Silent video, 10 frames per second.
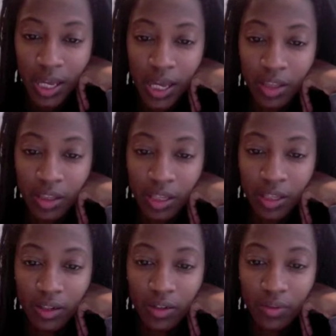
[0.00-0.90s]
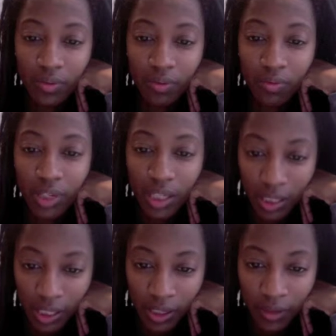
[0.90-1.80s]
and that
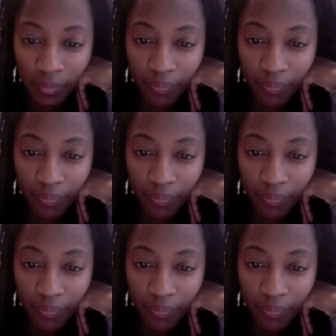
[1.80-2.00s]
really